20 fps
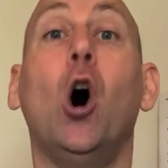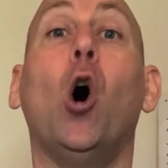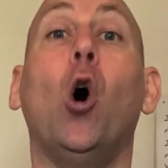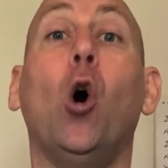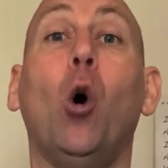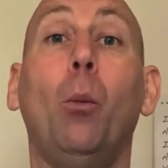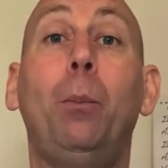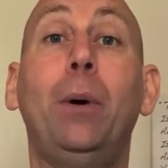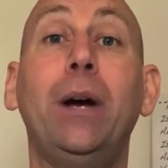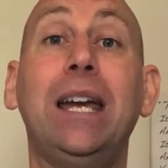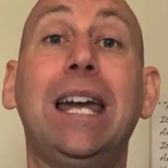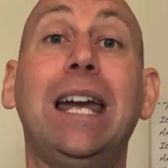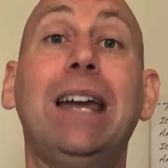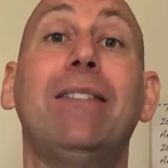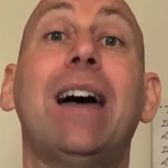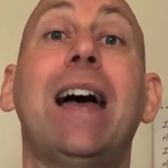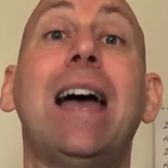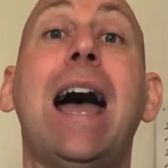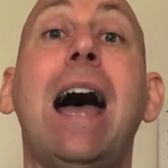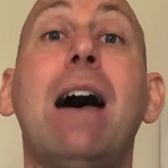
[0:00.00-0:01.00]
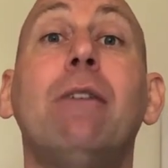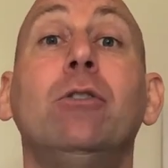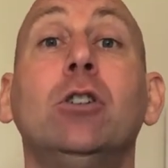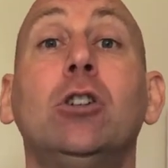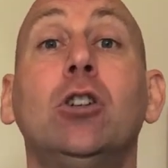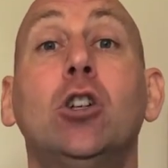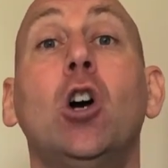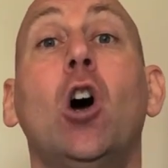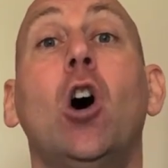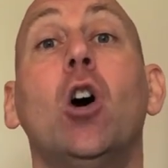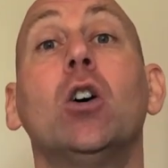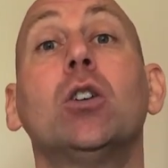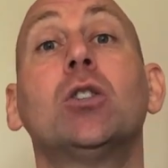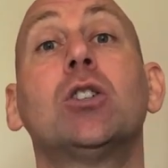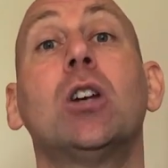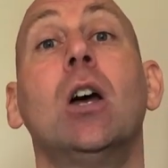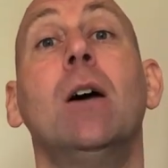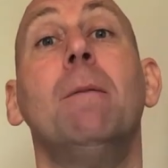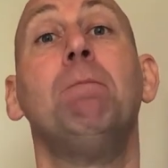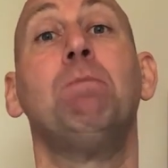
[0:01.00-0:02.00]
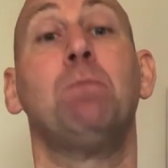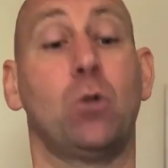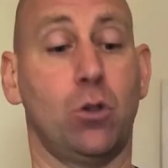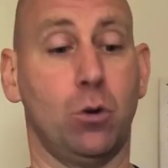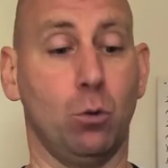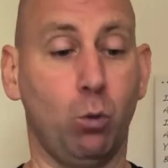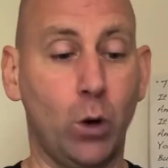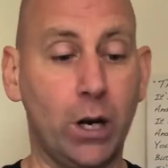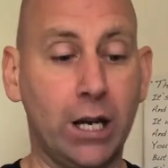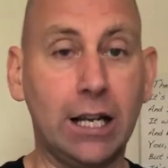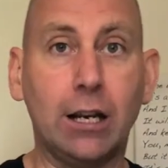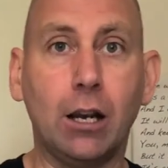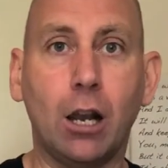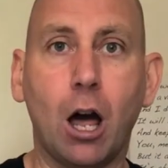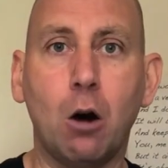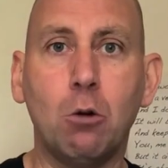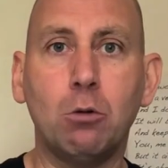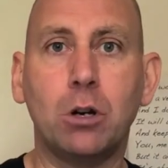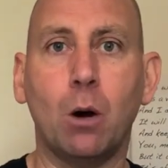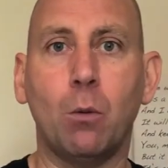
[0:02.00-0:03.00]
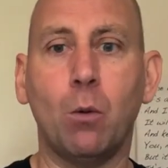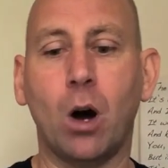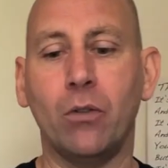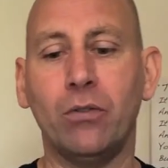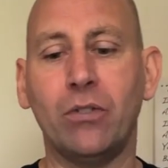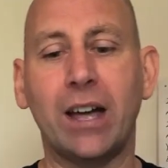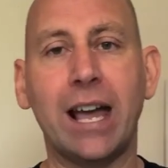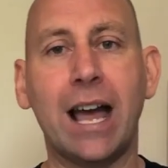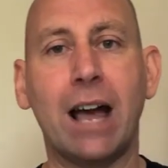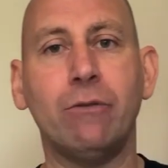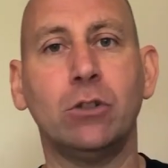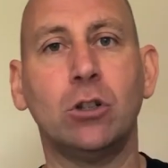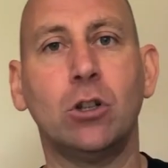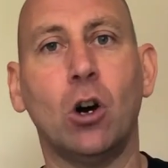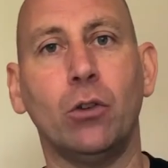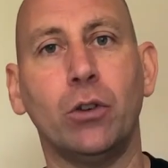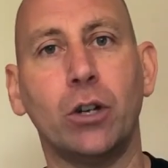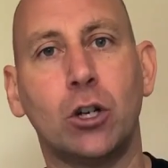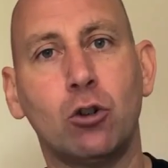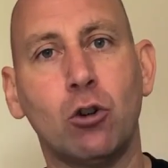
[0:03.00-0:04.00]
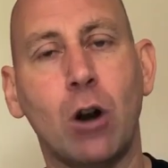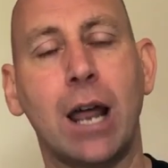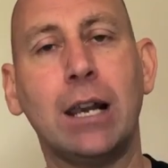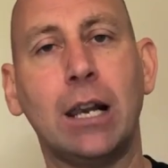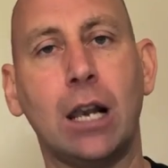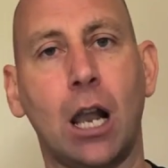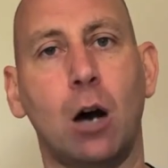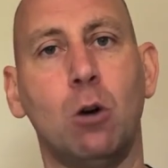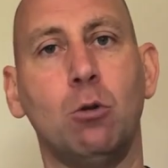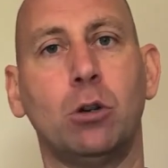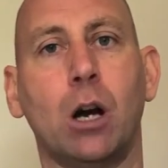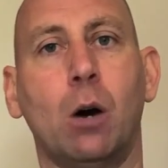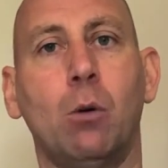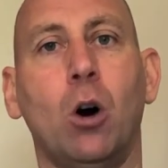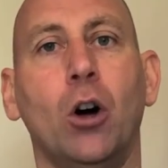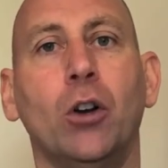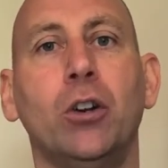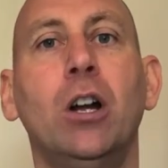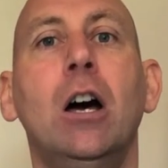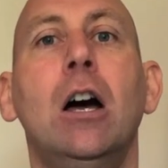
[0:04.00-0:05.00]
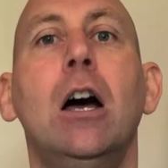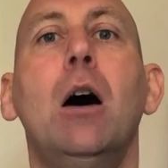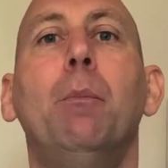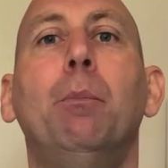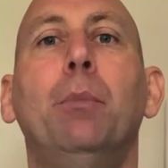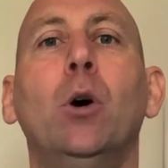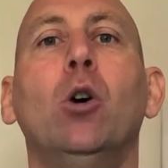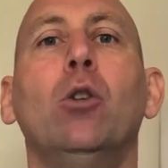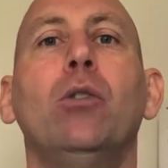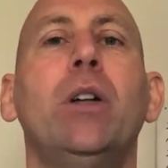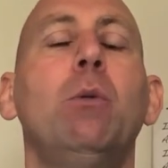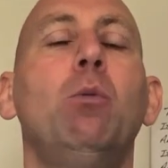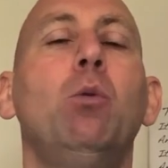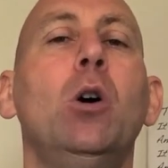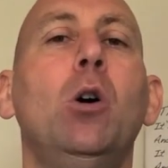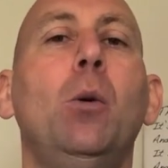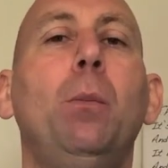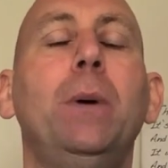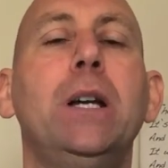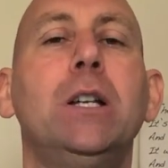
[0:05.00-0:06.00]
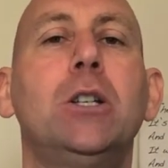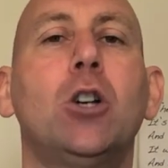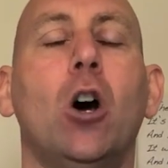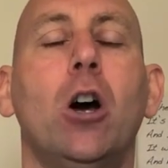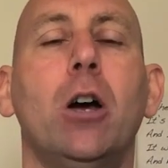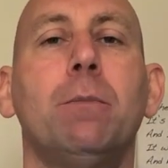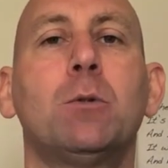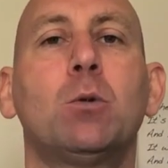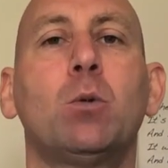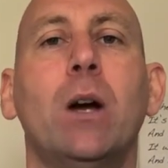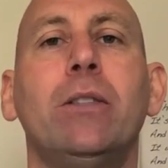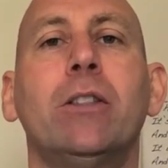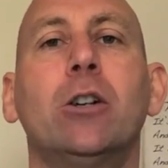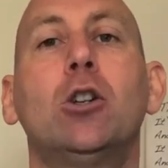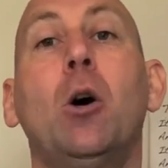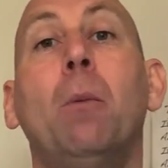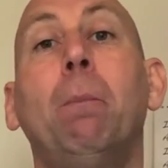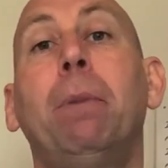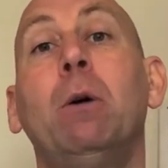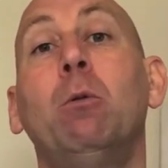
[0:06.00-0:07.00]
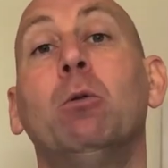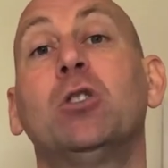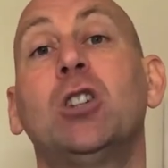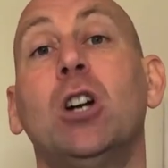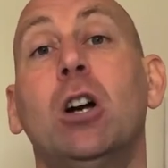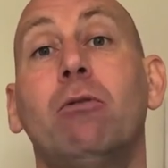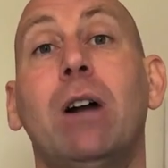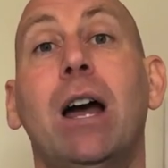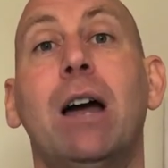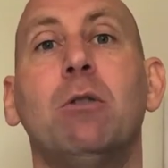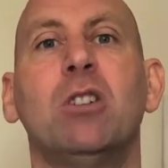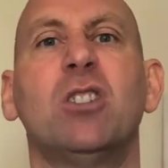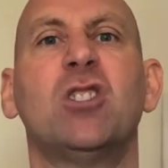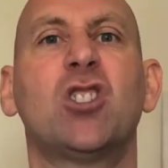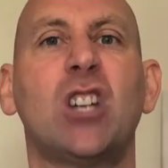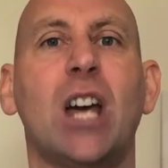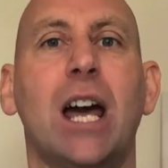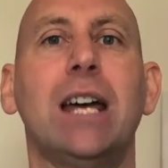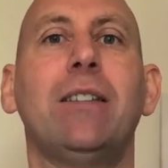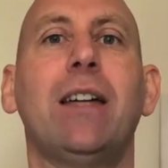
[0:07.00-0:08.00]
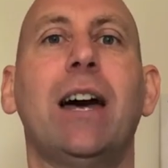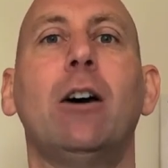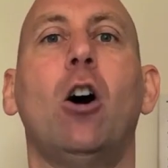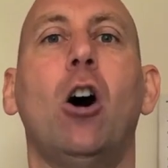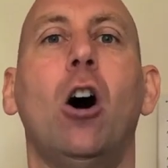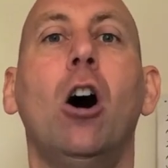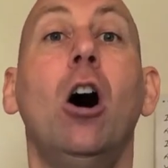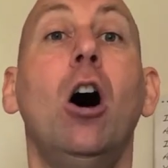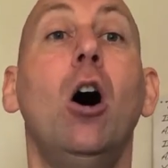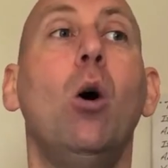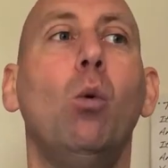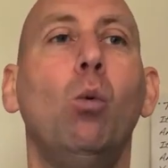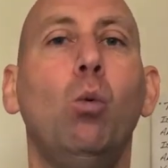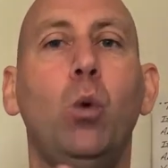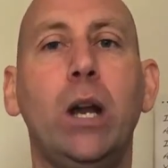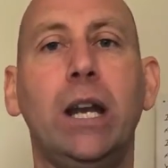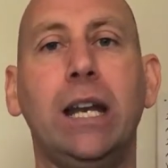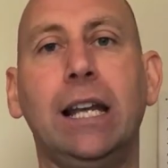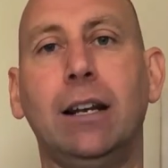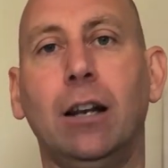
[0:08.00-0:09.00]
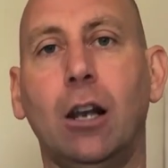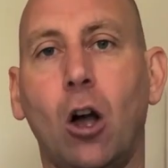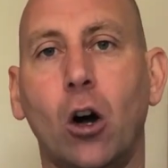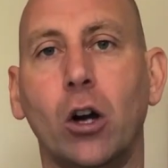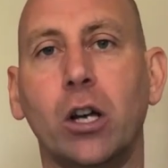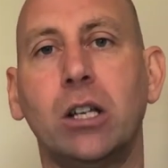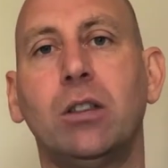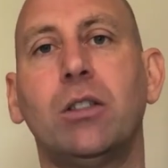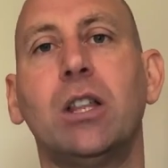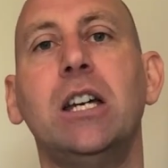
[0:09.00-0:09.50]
Albeit they haven't got the winning logo on, they haven't got the grant logo on, but there will be times when the company will turn around and say they are winning like.